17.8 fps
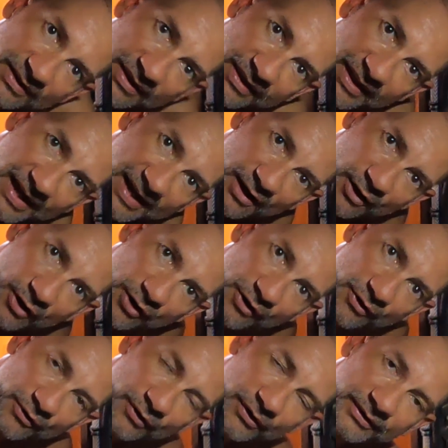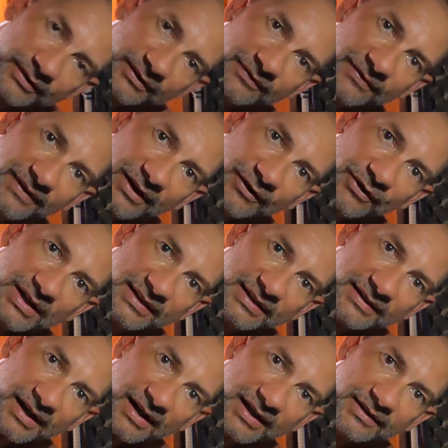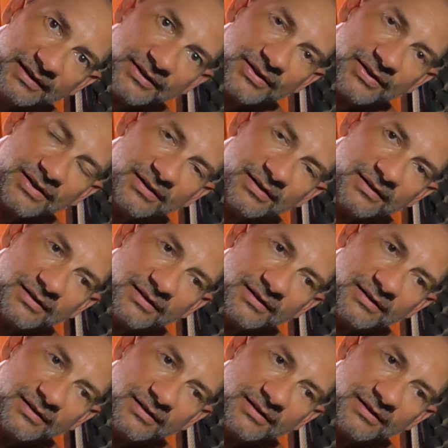they are not very tight.